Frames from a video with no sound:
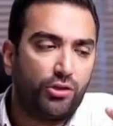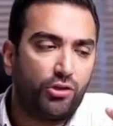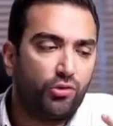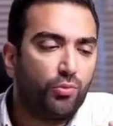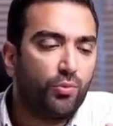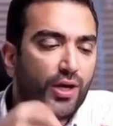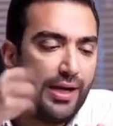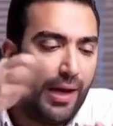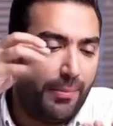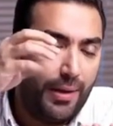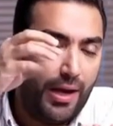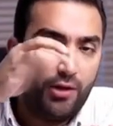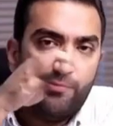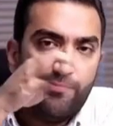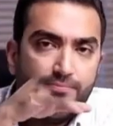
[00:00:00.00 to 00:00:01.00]
to one
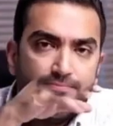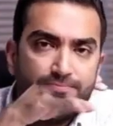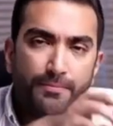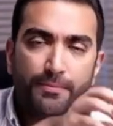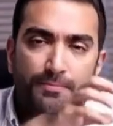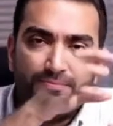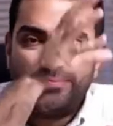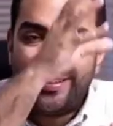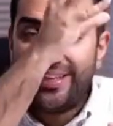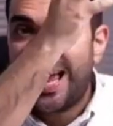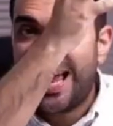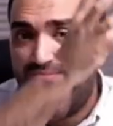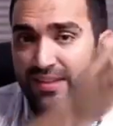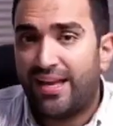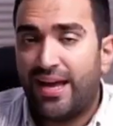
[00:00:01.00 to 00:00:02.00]
email?
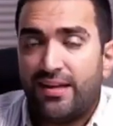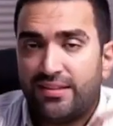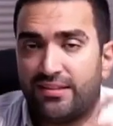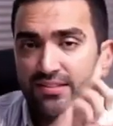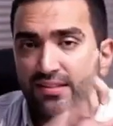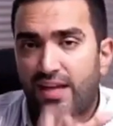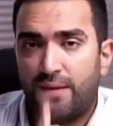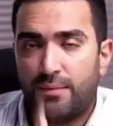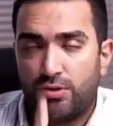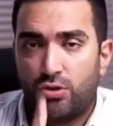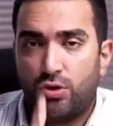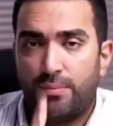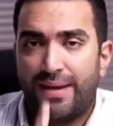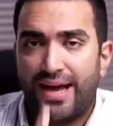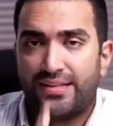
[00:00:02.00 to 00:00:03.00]
Yes, up to
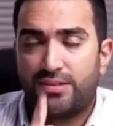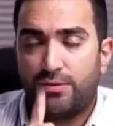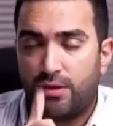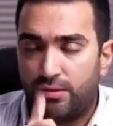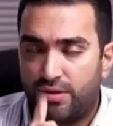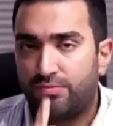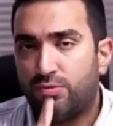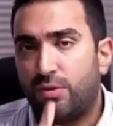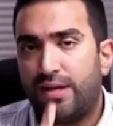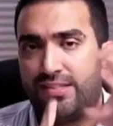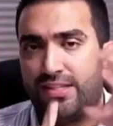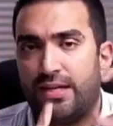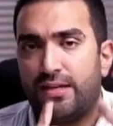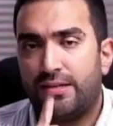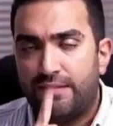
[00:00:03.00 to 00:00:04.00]
a maximum of
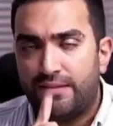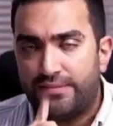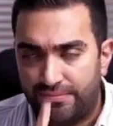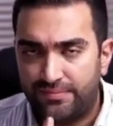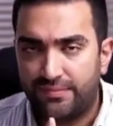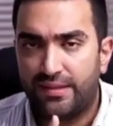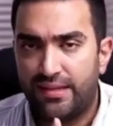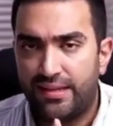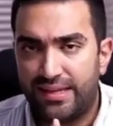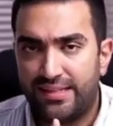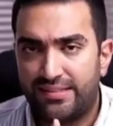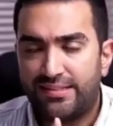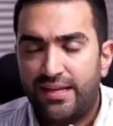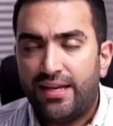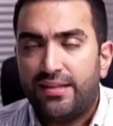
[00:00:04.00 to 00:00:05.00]
20.
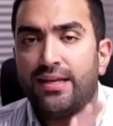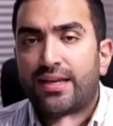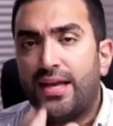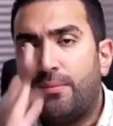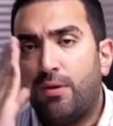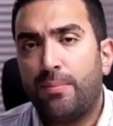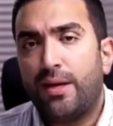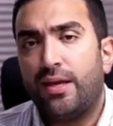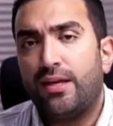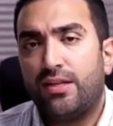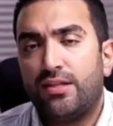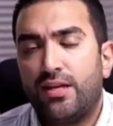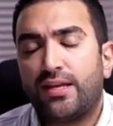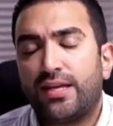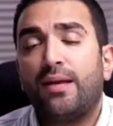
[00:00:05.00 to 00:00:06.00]
Is there the capability
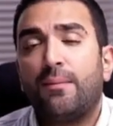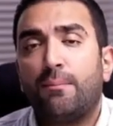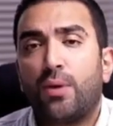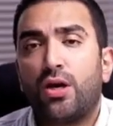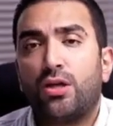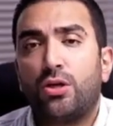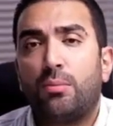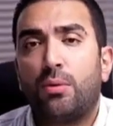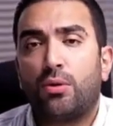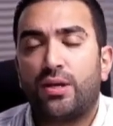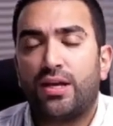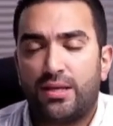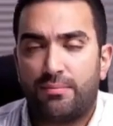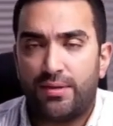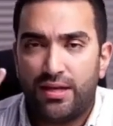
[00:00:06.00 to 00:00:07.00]
to link multiple
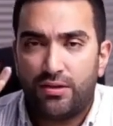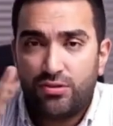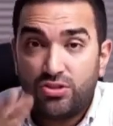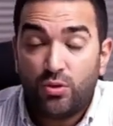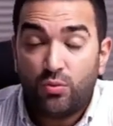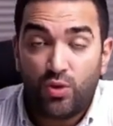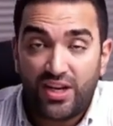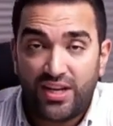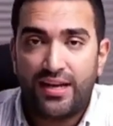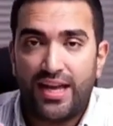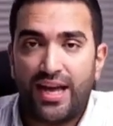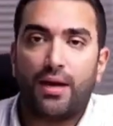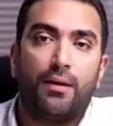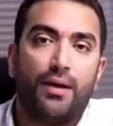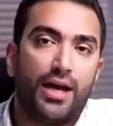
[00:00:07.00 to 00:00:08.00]
emails to one
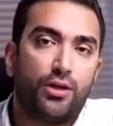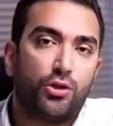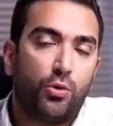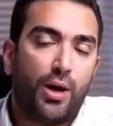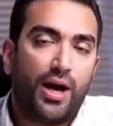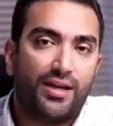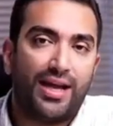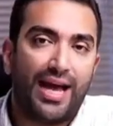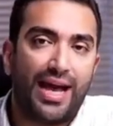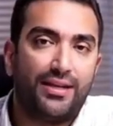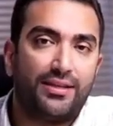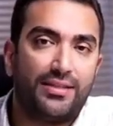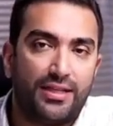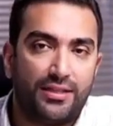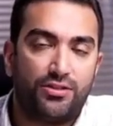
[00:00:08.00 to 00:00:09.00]
account and grant
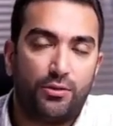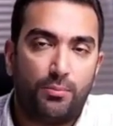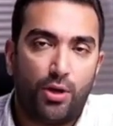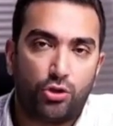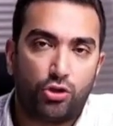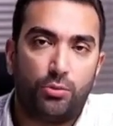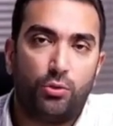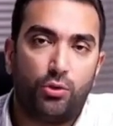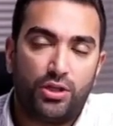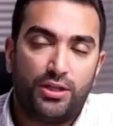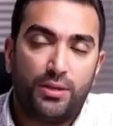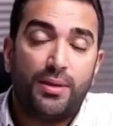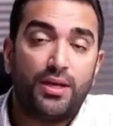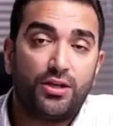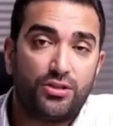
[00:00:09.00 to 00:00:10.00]
access to multiple
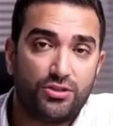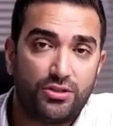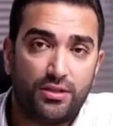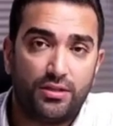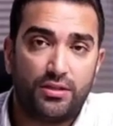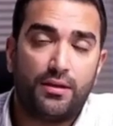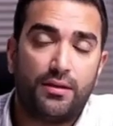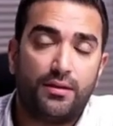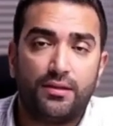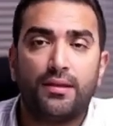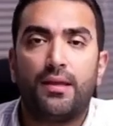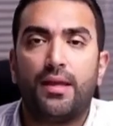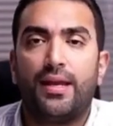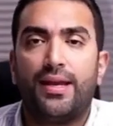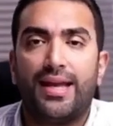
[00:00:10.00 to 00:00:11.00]
emails?
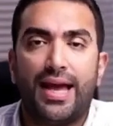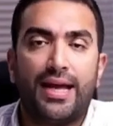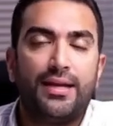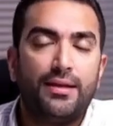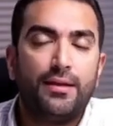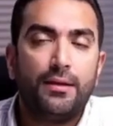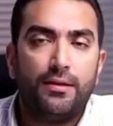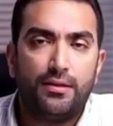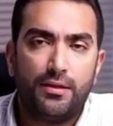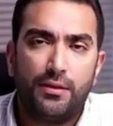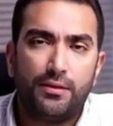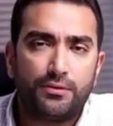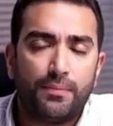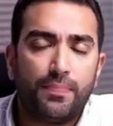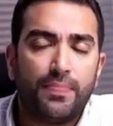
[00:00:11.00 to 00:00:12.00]
Again,
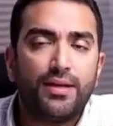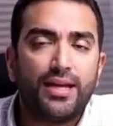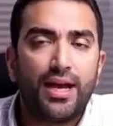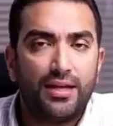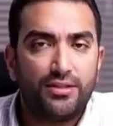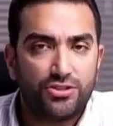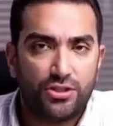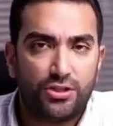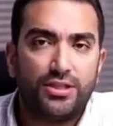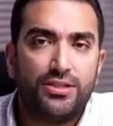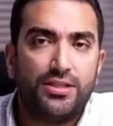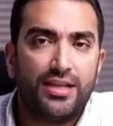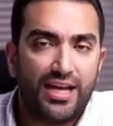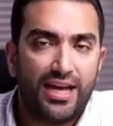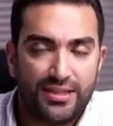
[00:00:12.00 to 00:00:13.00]
the answer is
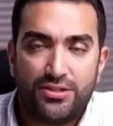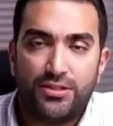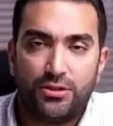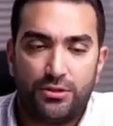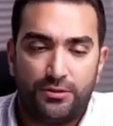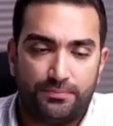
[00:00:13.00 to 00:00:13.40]
yes.